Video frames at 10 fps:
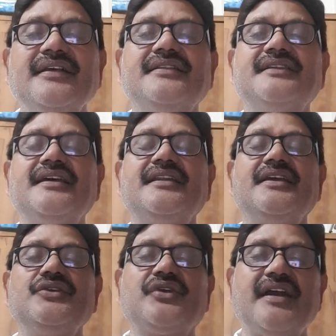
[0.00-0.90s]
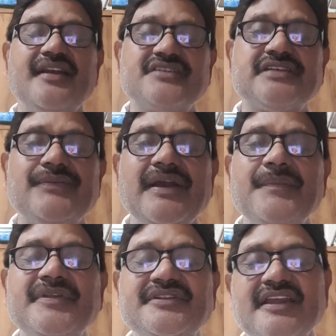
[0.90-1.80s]
then you cannot survive
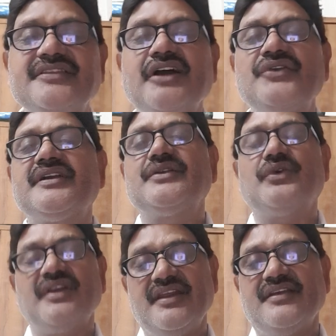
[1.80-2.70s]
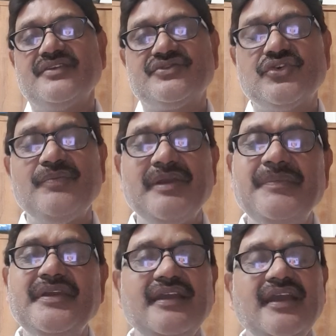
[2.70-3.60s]
with 10,000 only. So
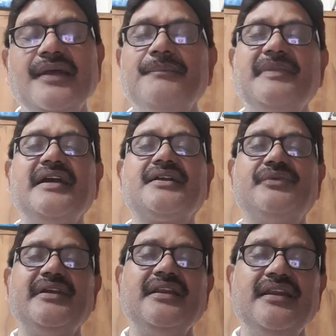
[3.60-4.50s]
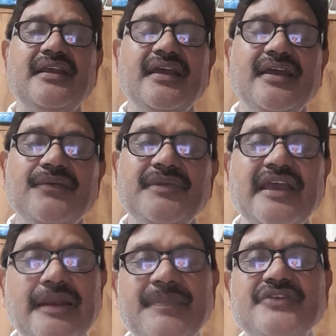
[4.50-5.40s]
maybe bank will be
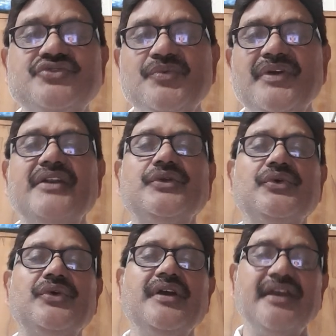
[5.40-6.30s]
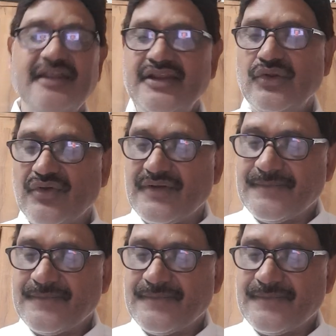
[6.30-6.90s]
helpless to provide you any loan.